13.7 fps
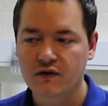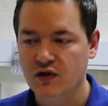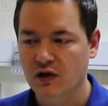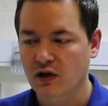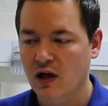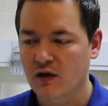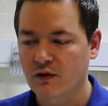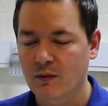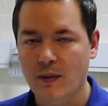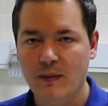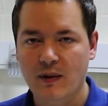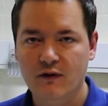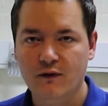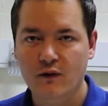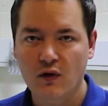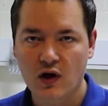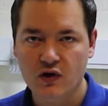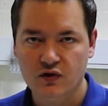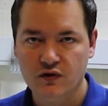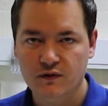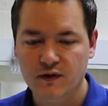So going from about four
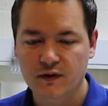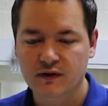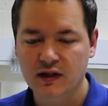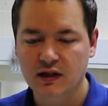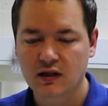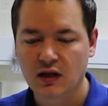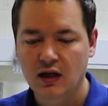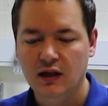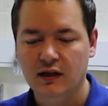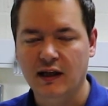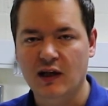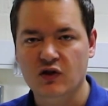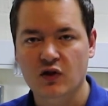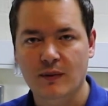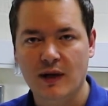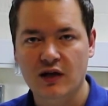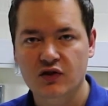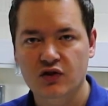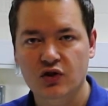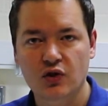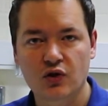hundred fifty down to about
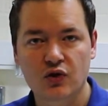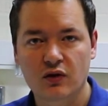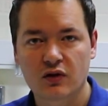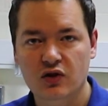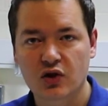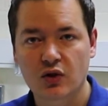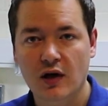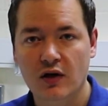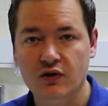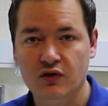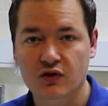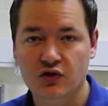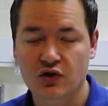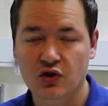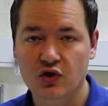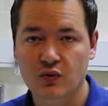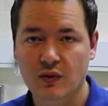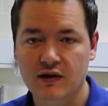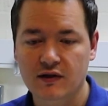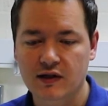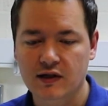two hundred to two
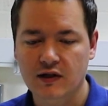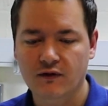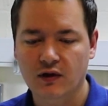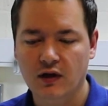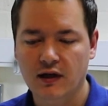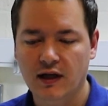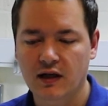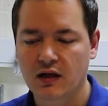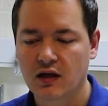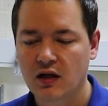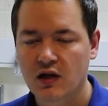twenty, something like that.